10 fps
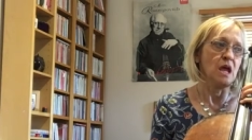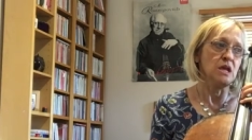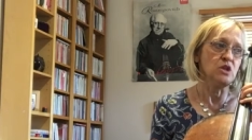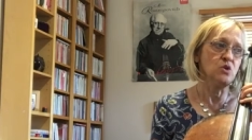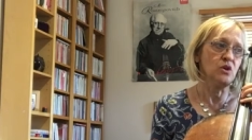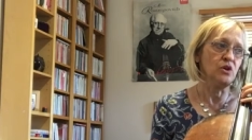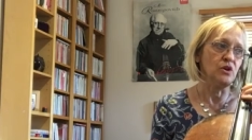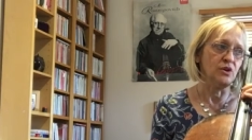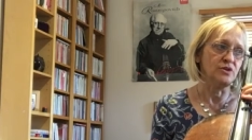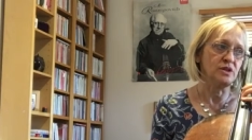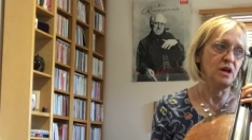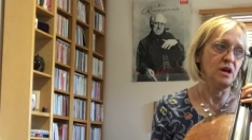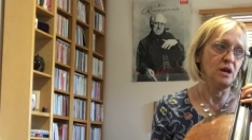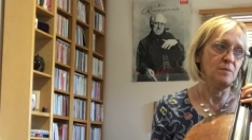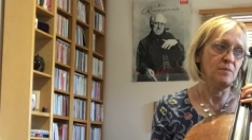You could,
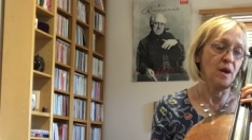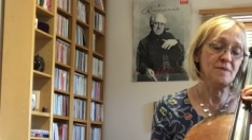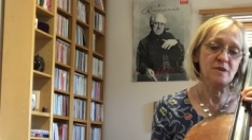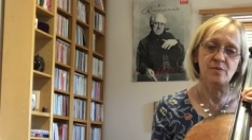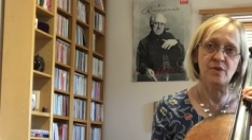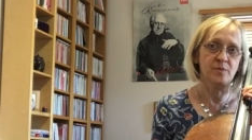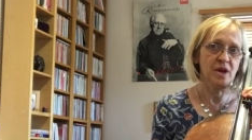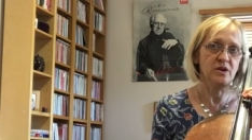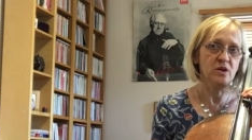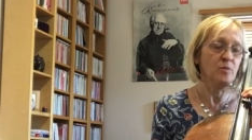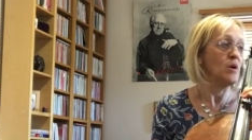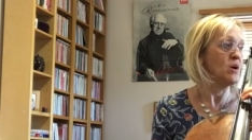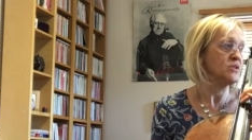I mean the piano part,